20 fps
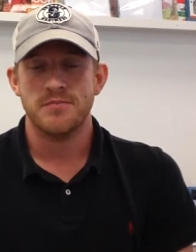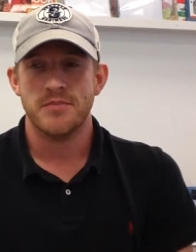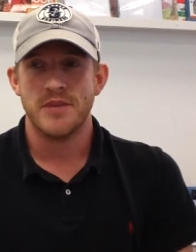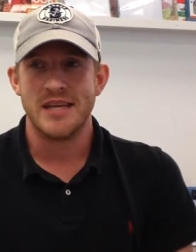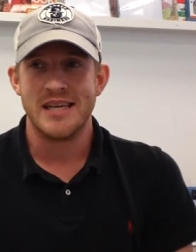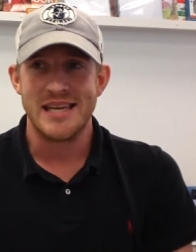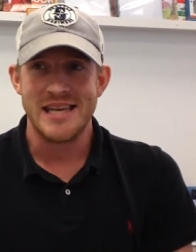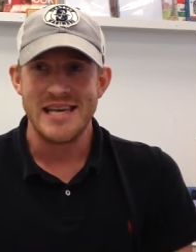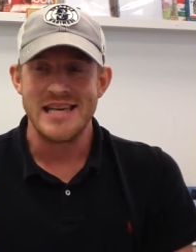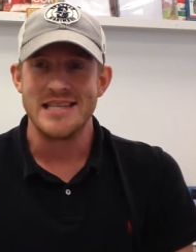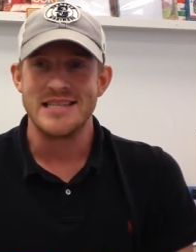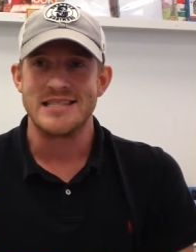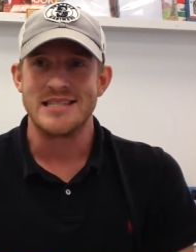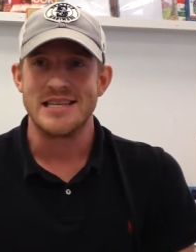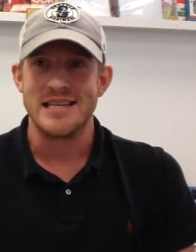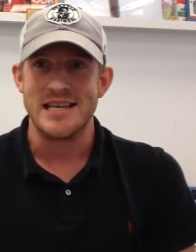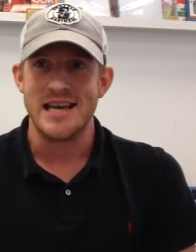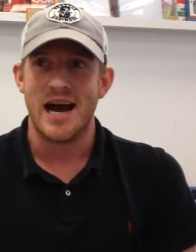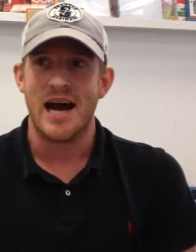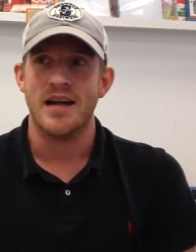The key is to
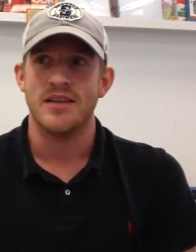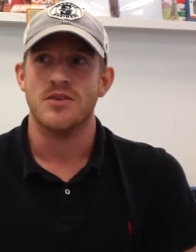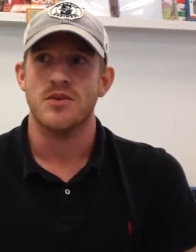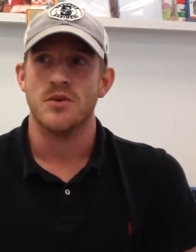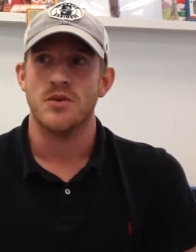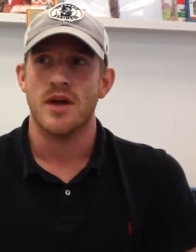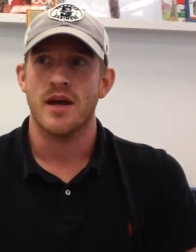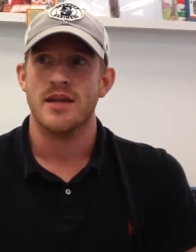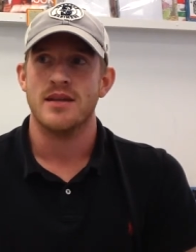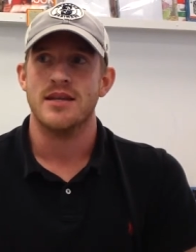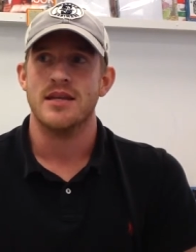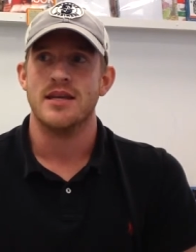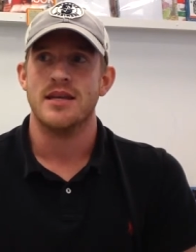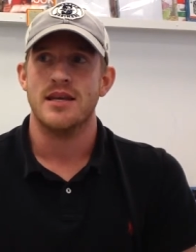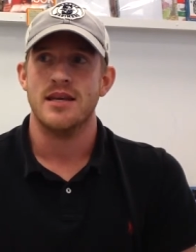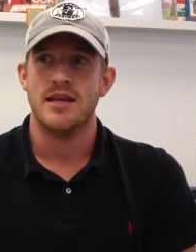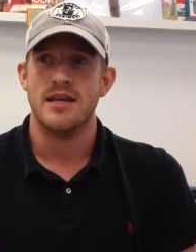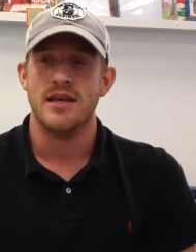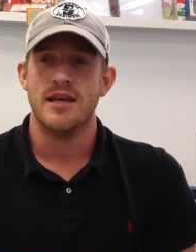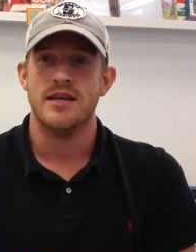not do that. The
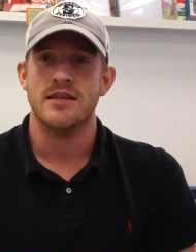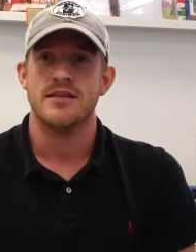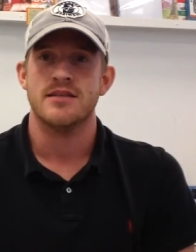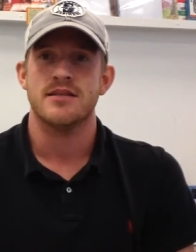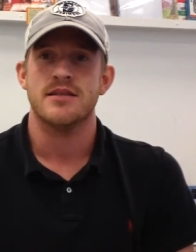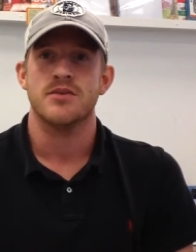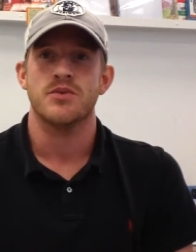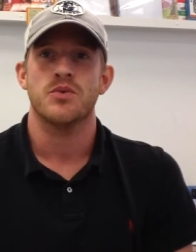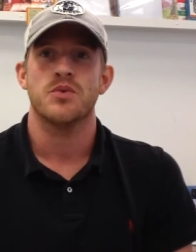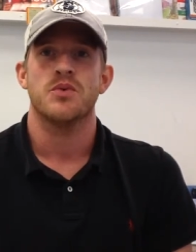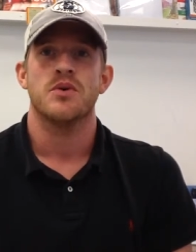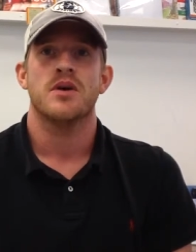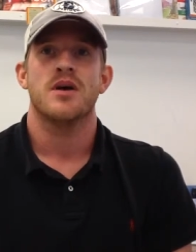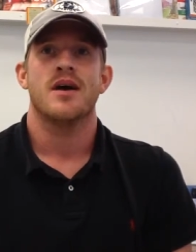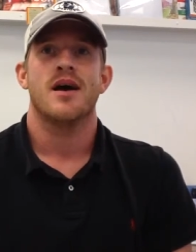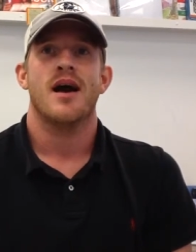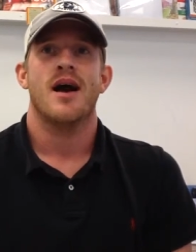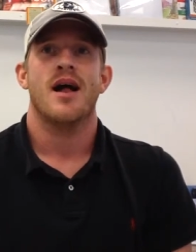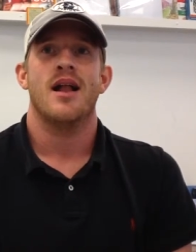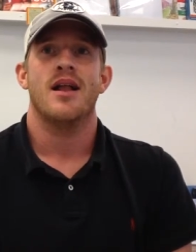key is to
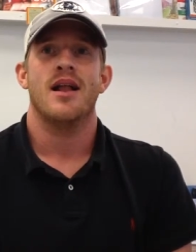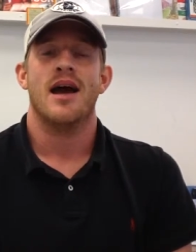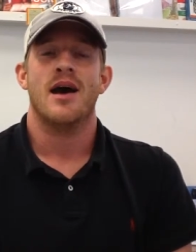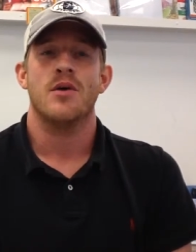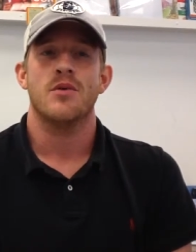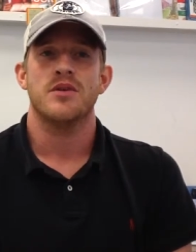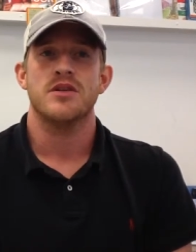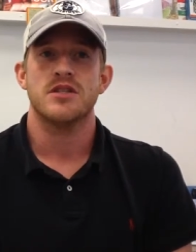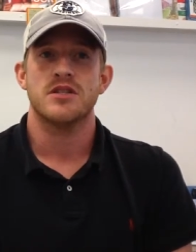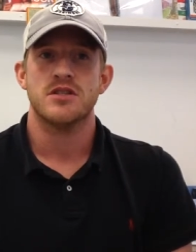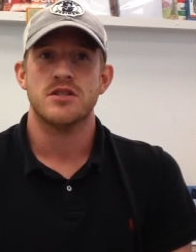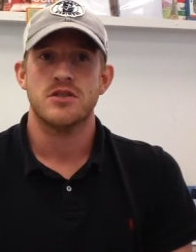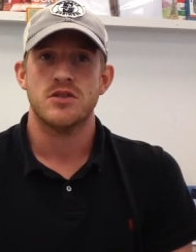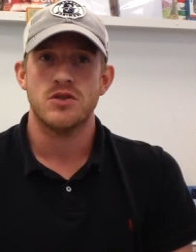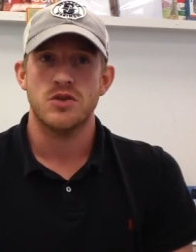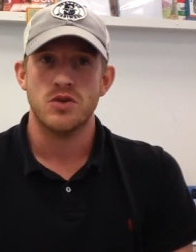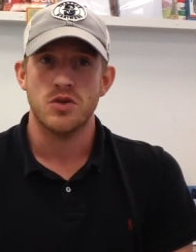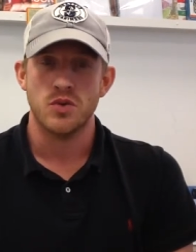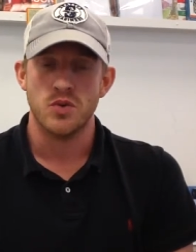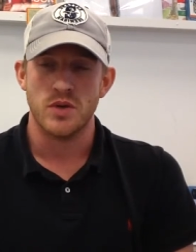allow the
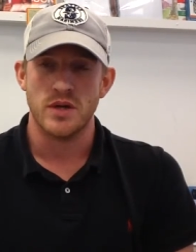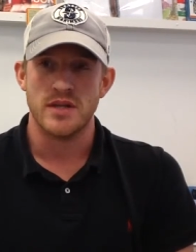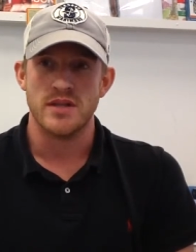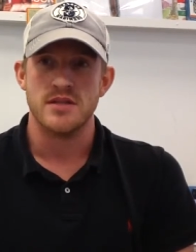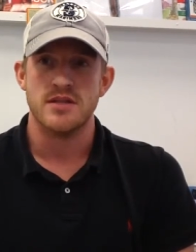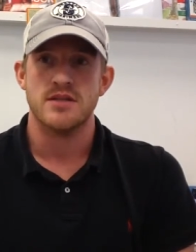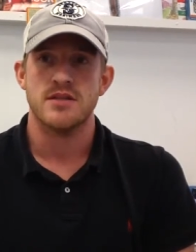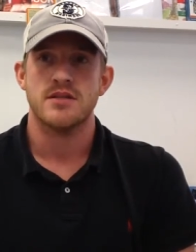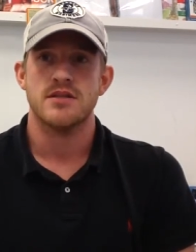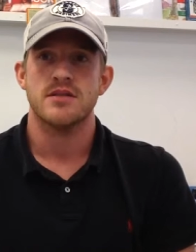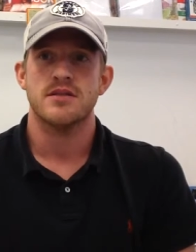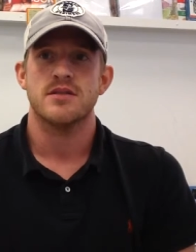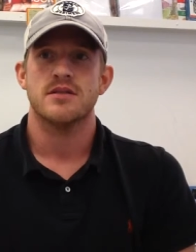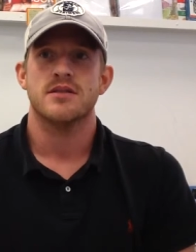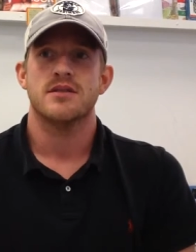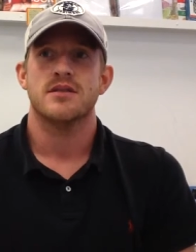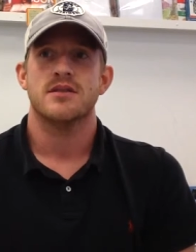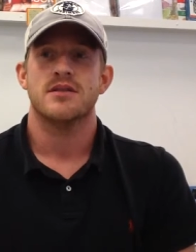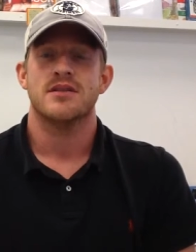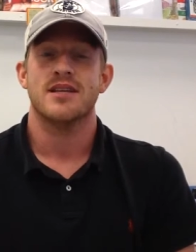students
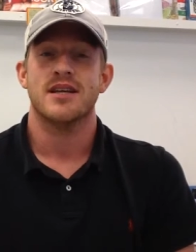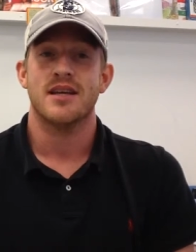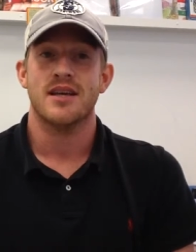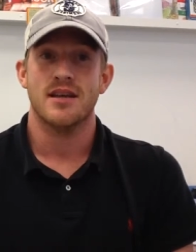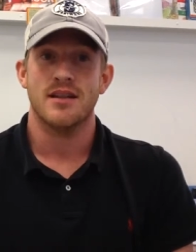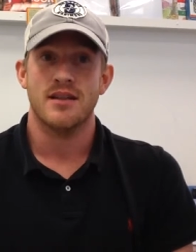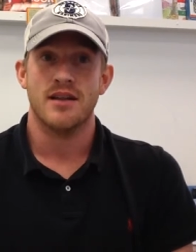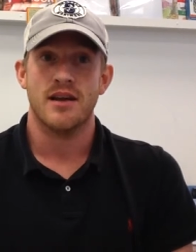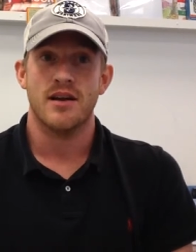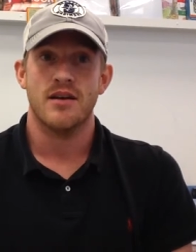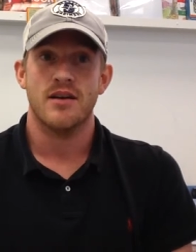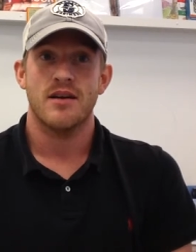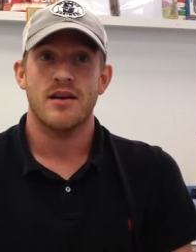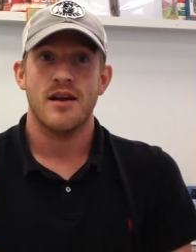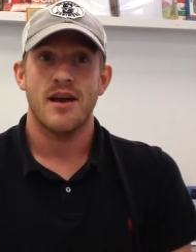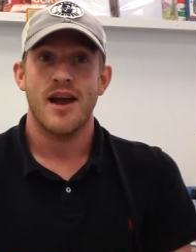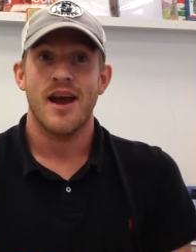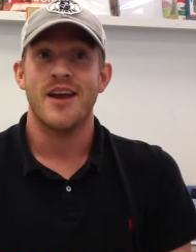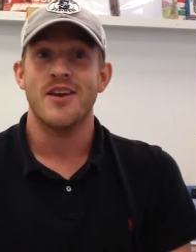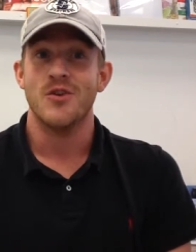to get there.
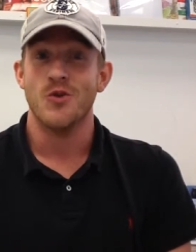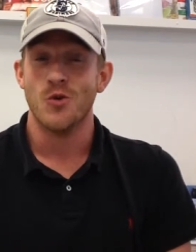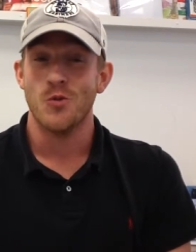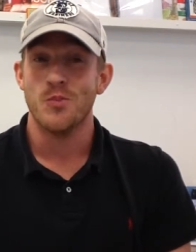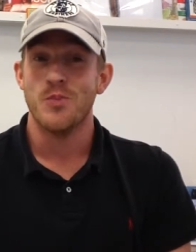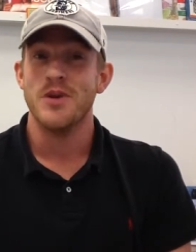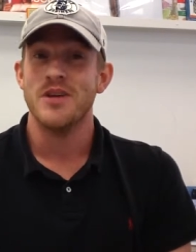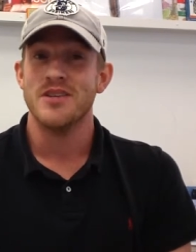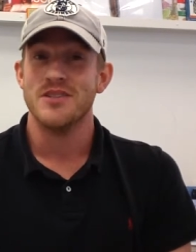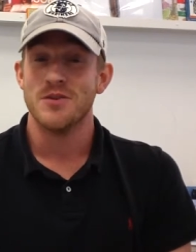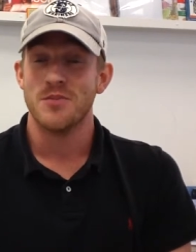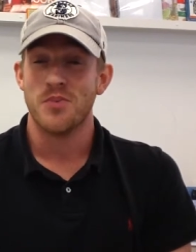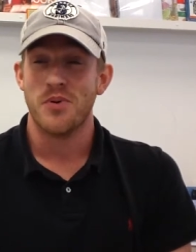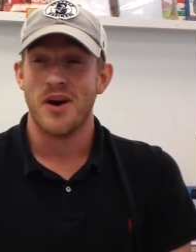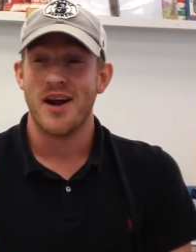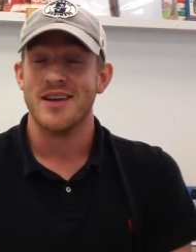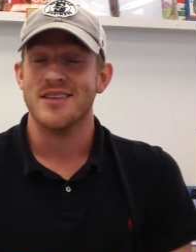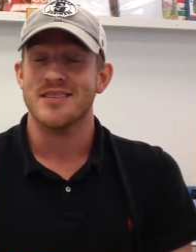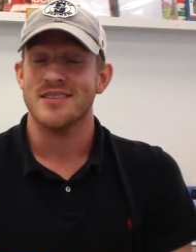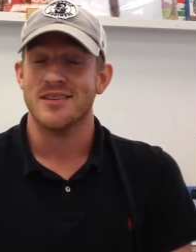And you'll be
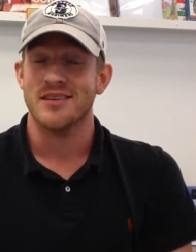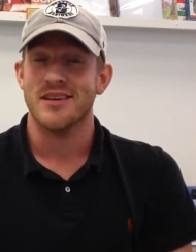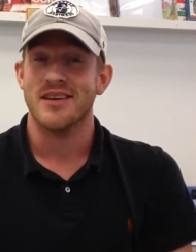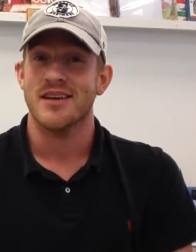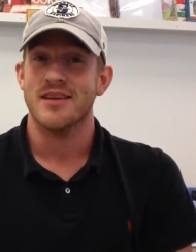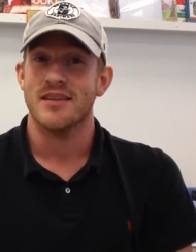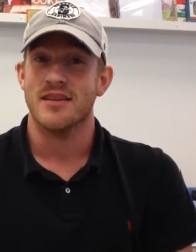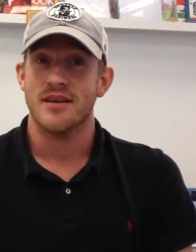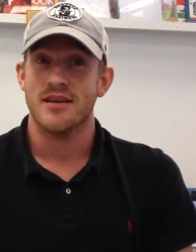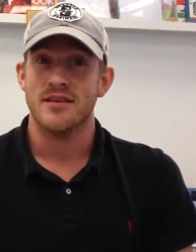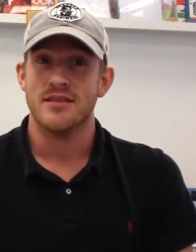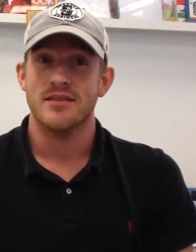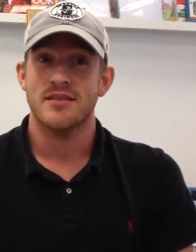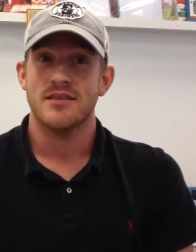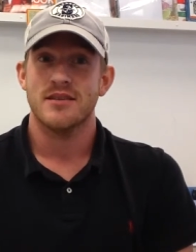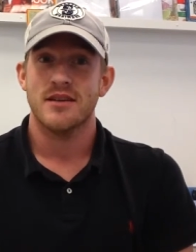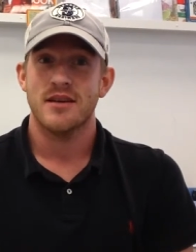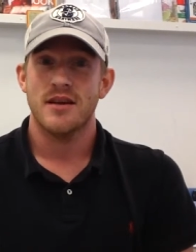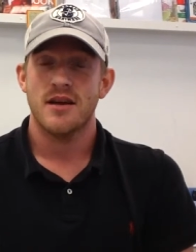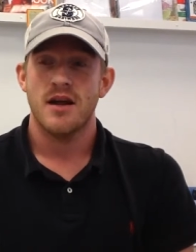surprised they'll get there.
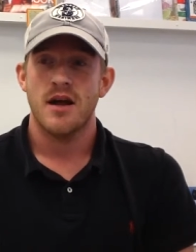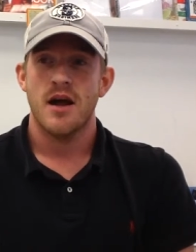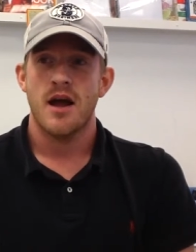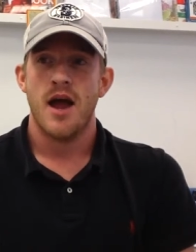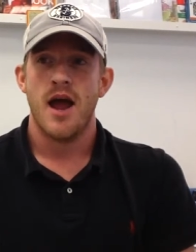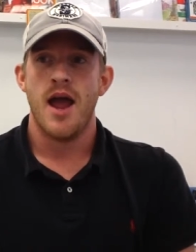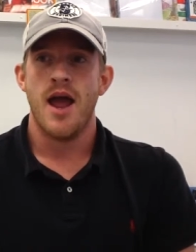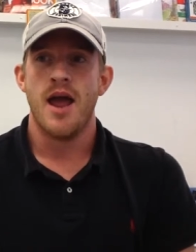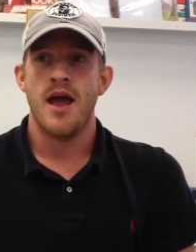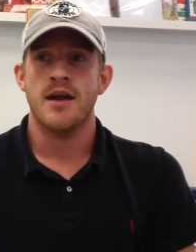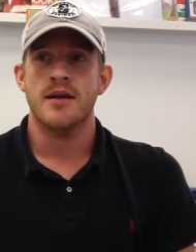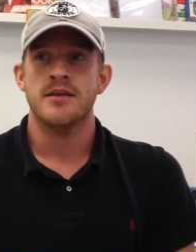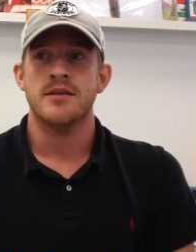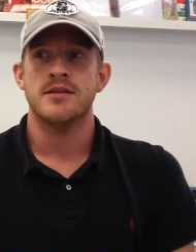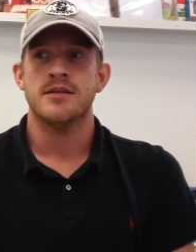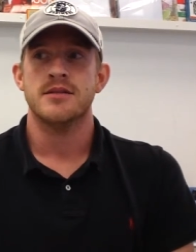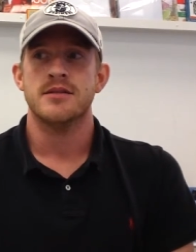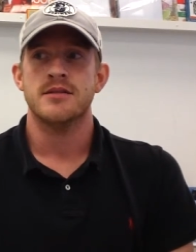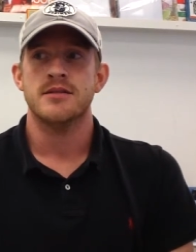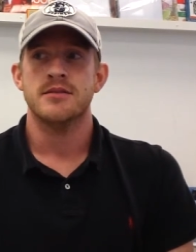And